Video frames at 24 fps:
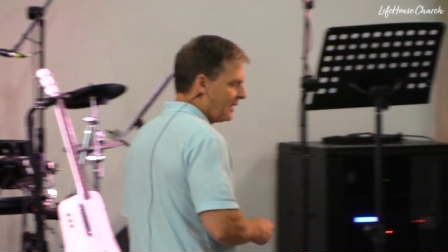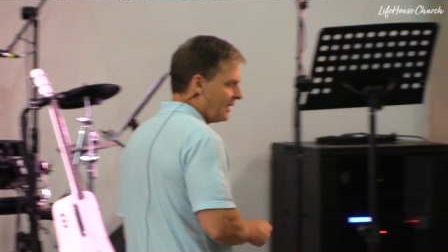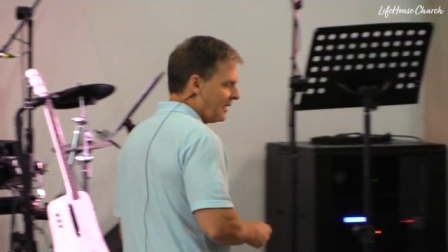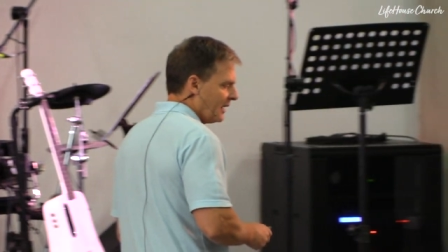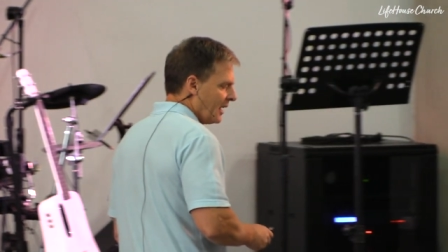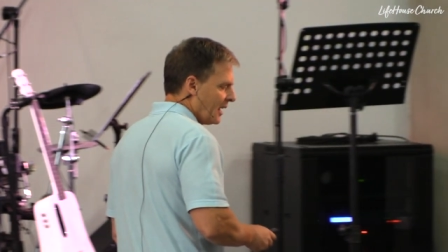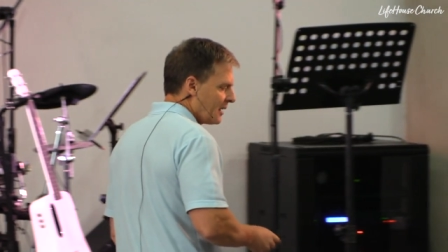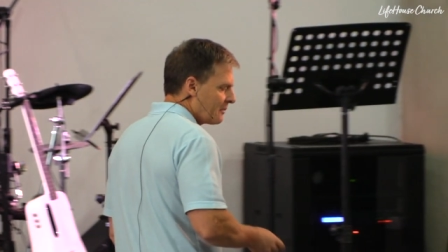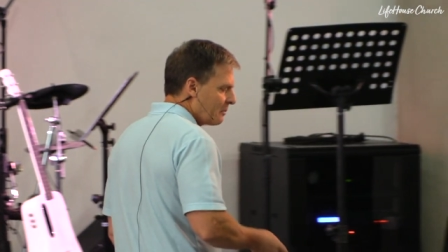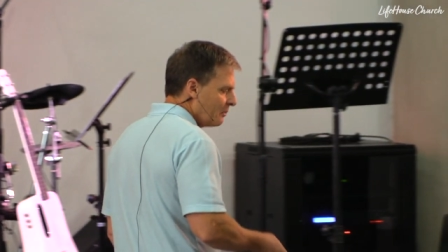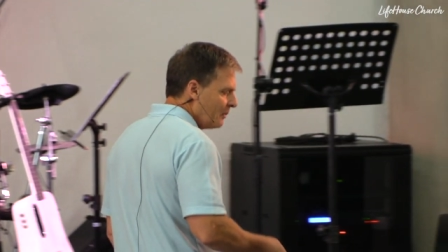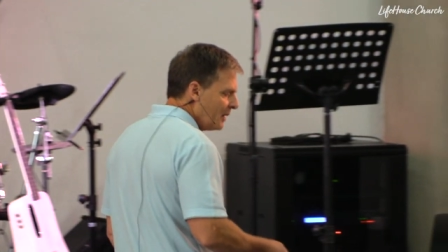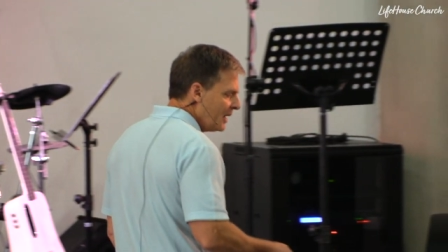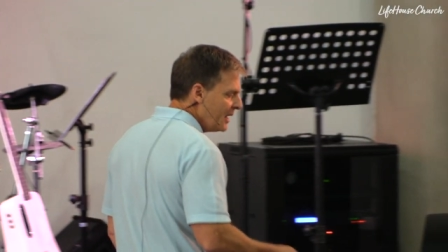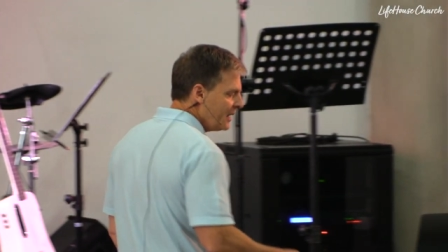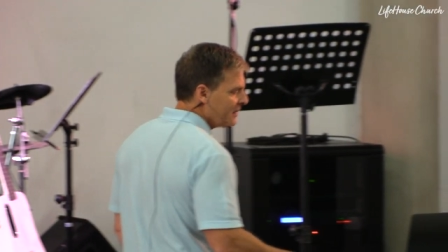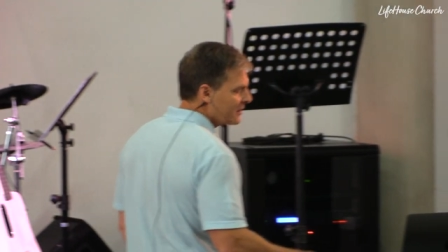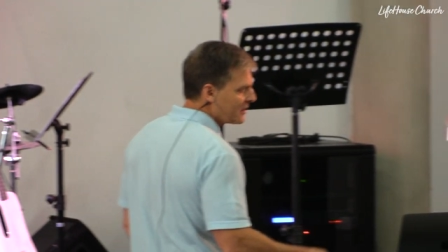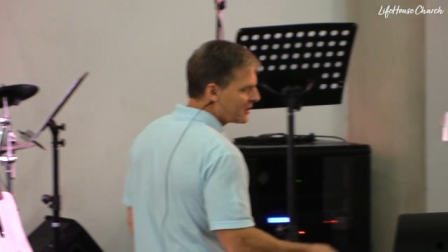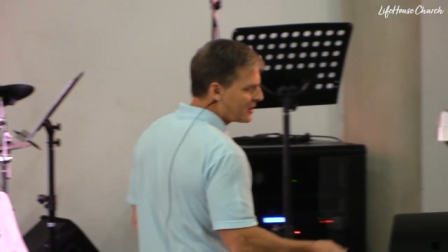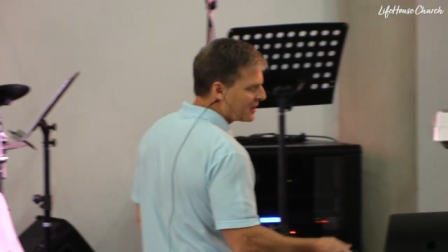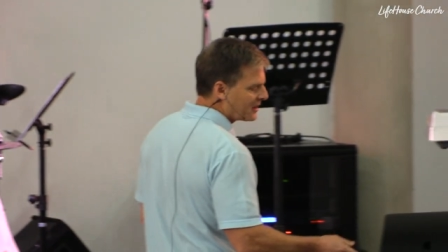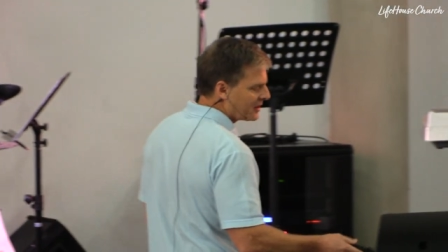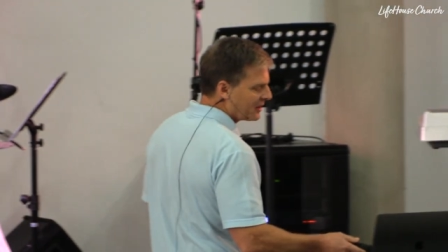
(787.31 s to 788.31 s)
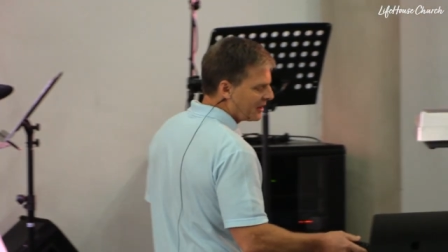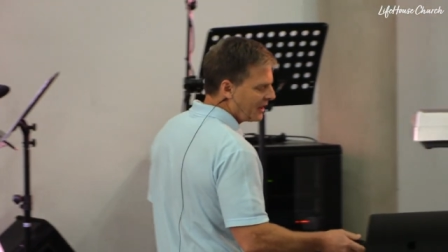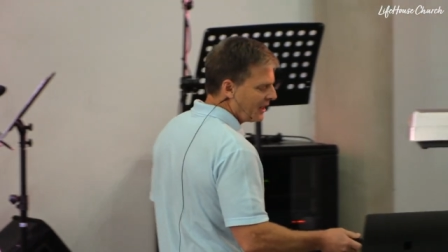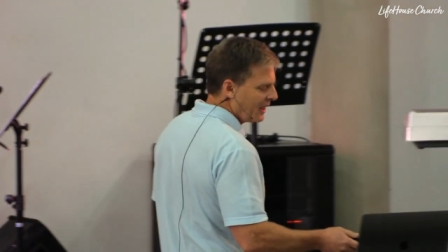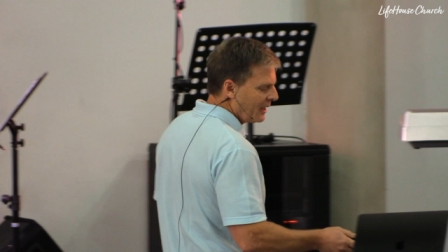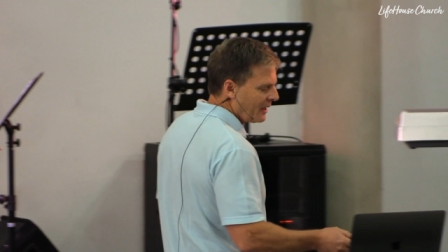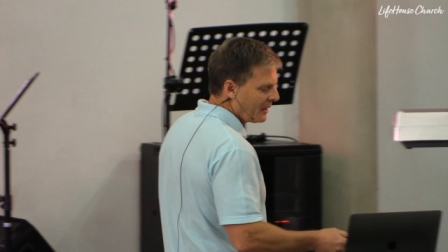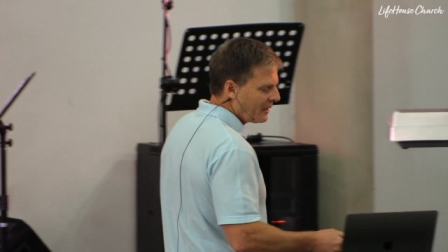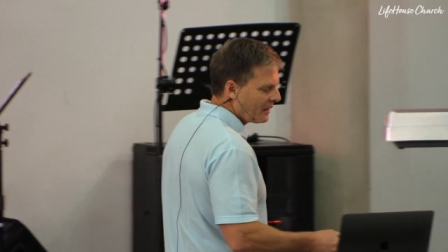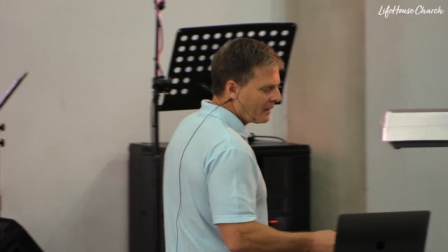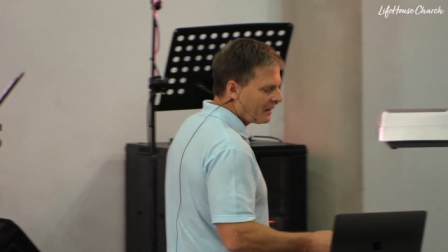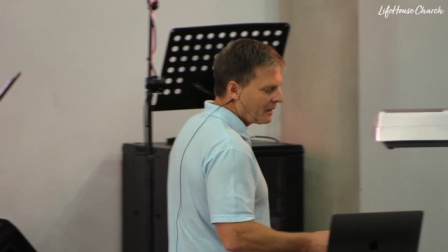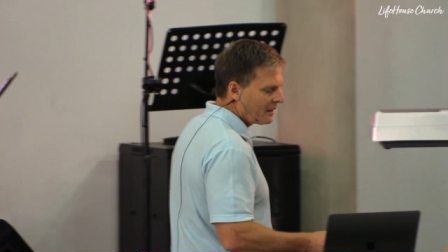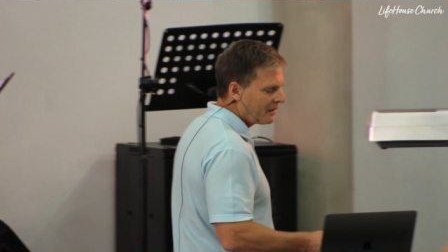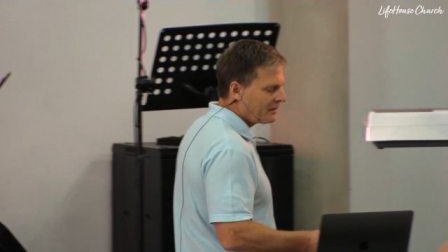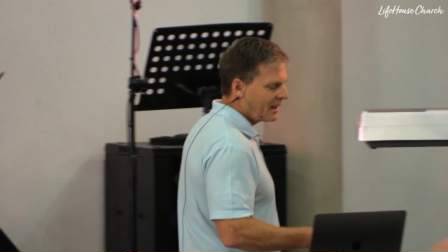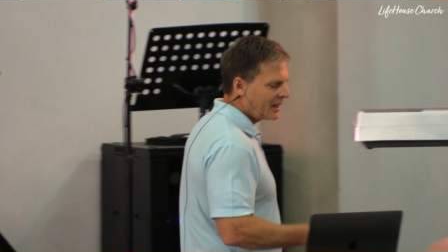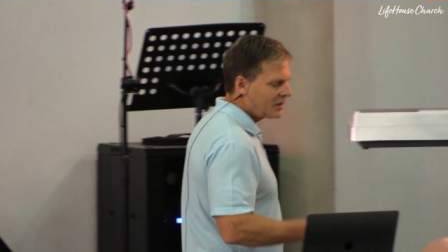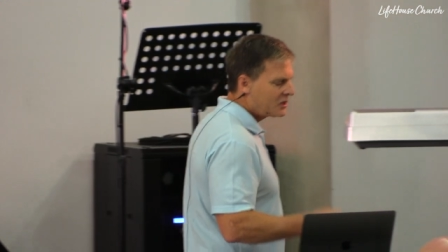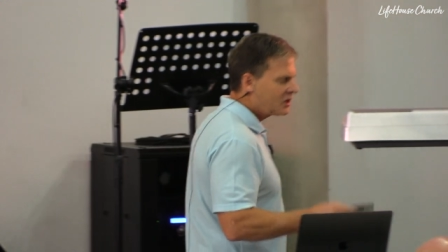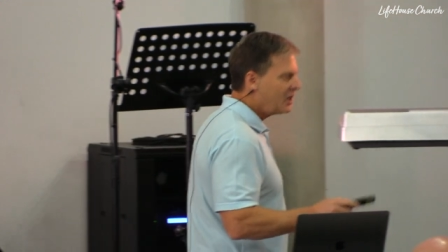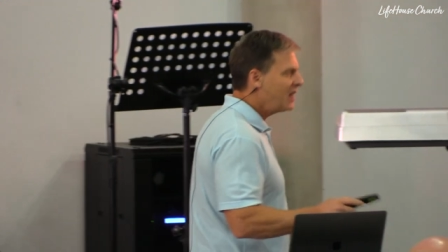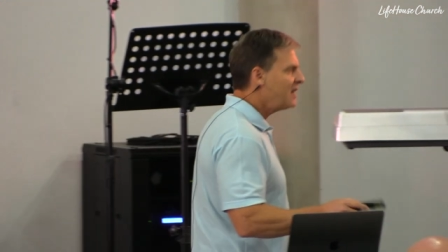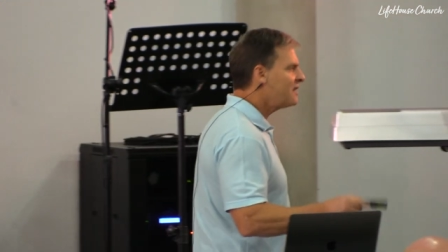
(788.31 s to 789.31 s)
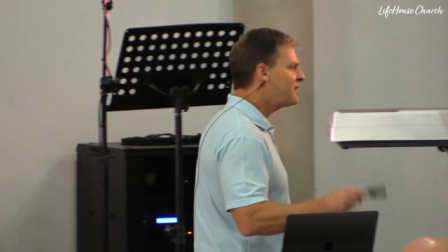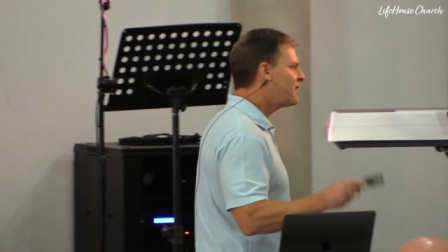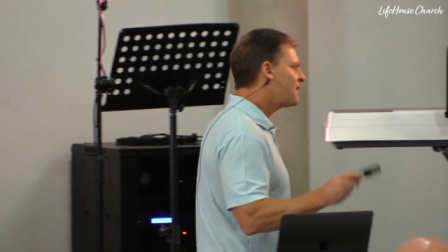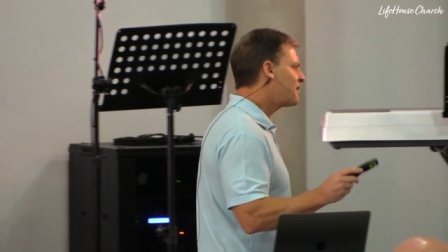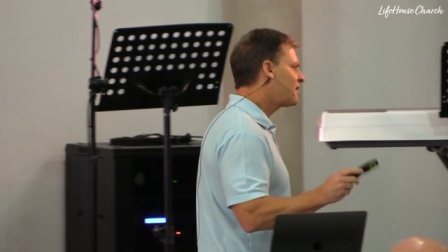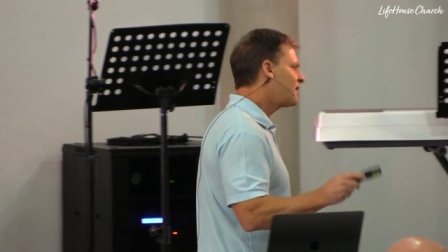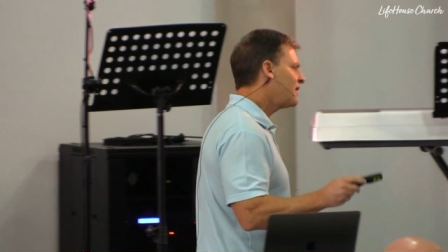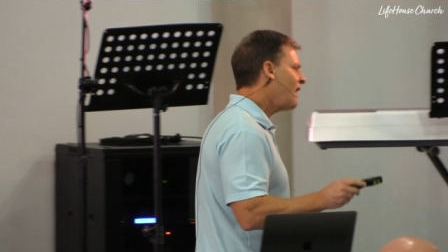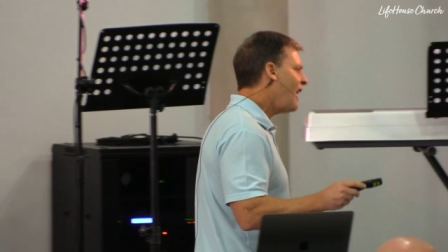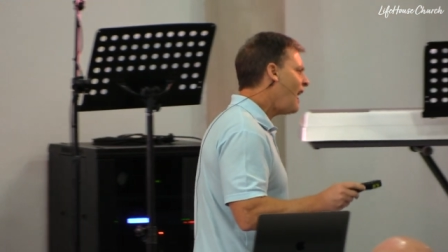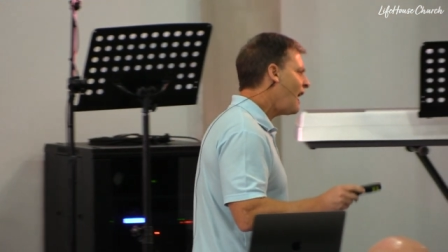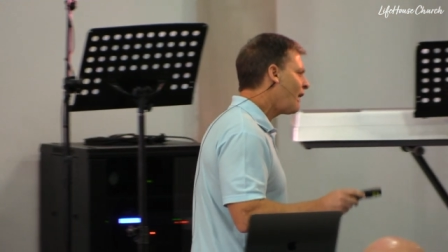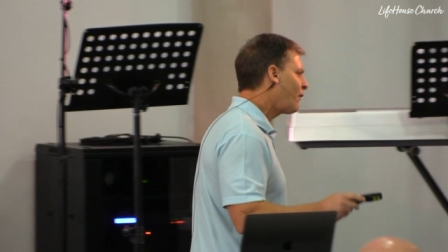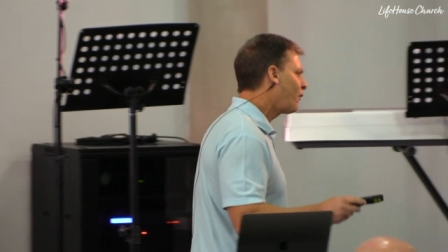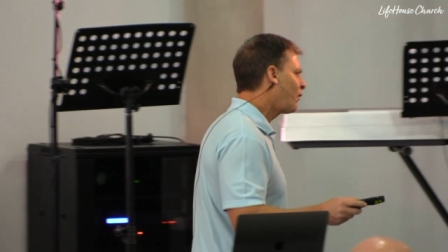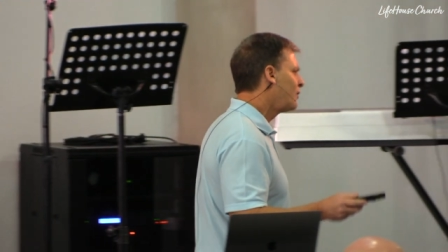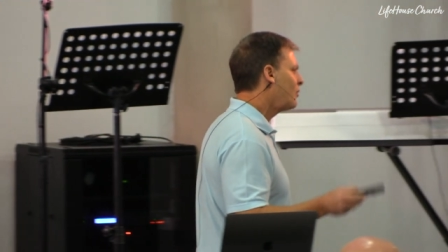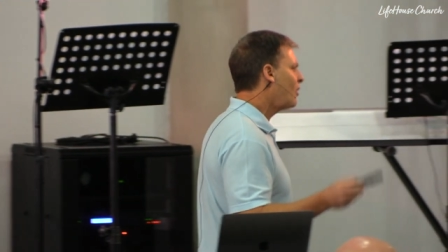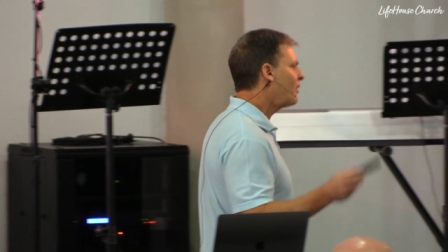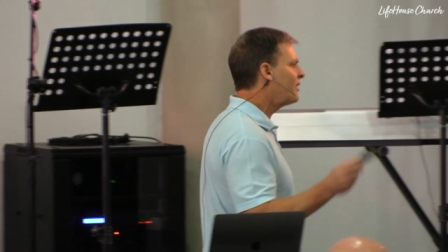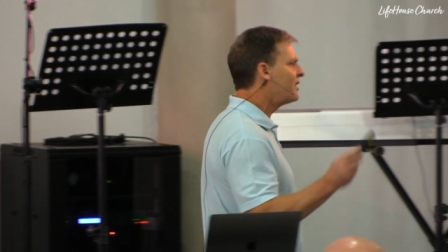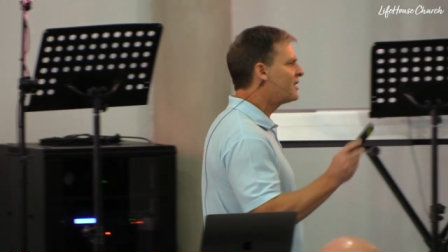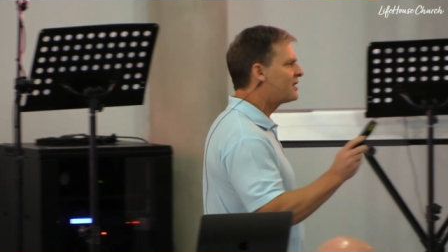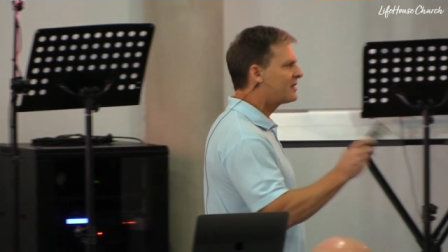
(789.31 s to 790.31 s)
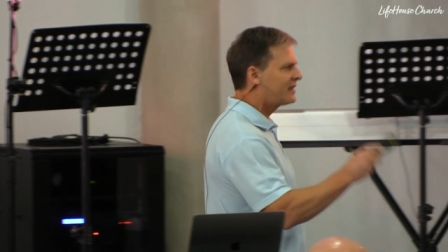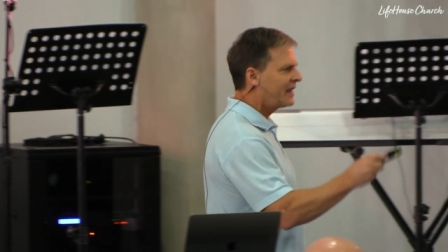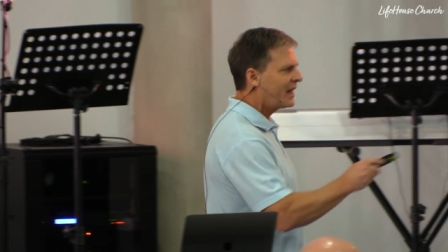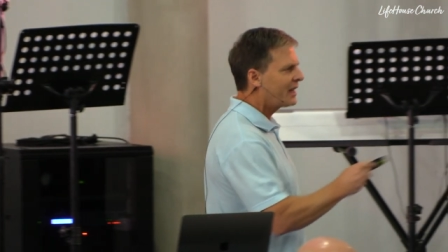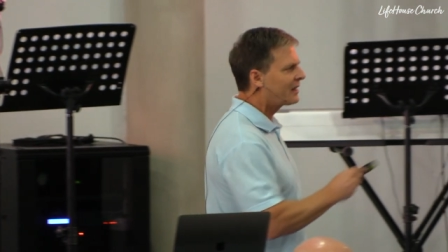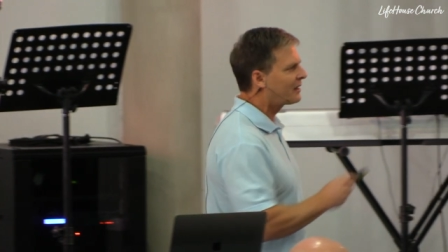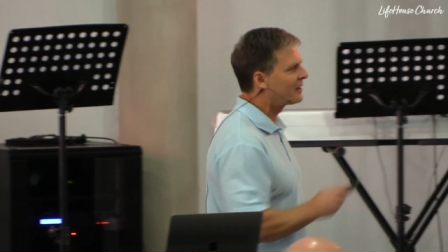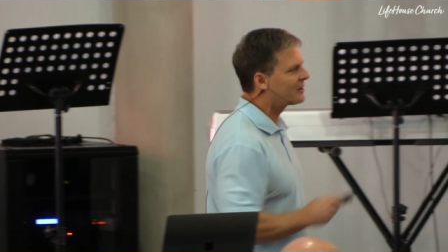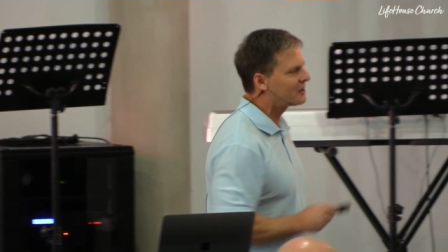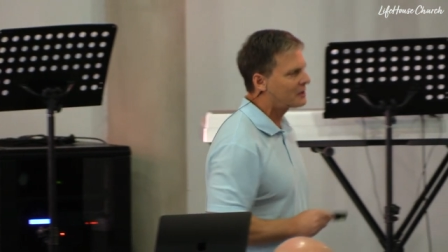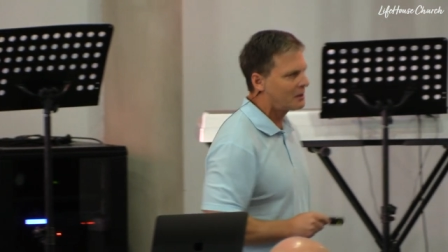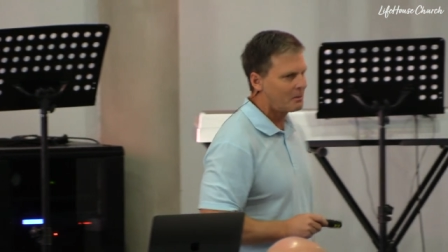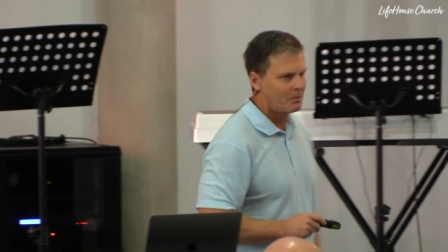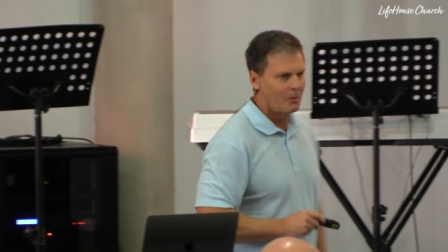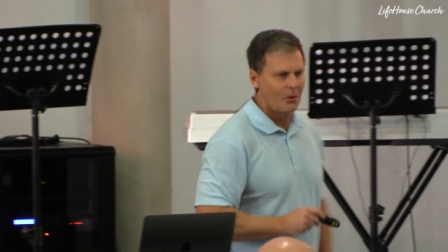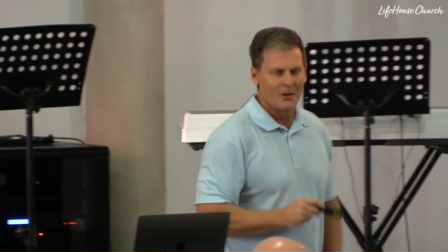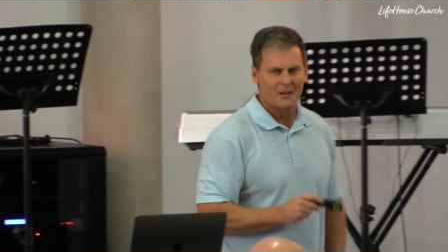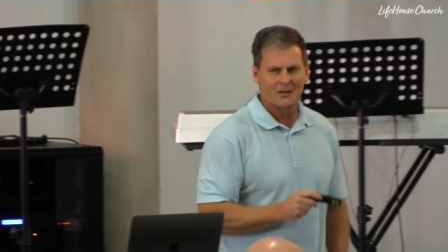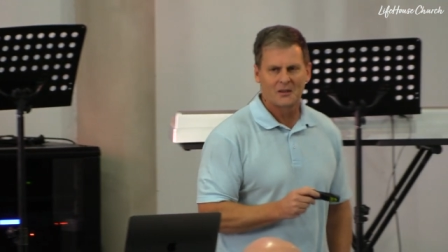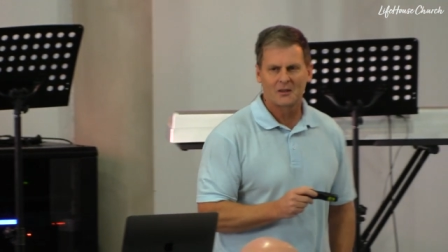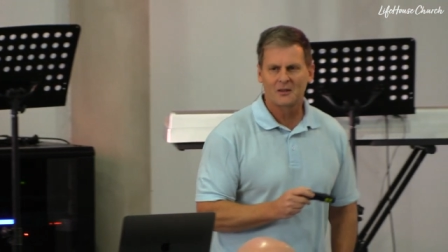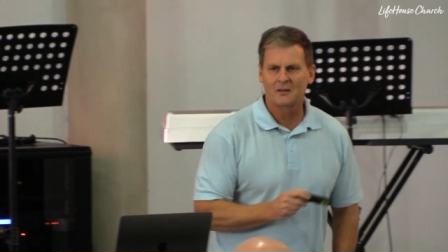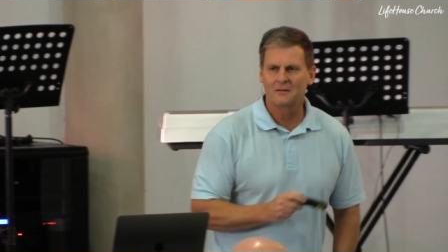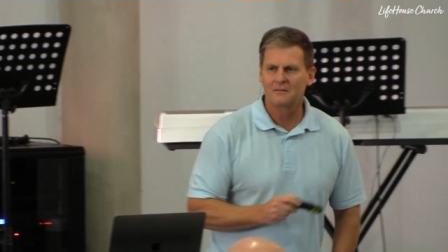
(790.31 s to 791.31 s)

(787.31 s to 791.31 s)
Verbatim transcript: It means that Jesus' life and not his death is the point.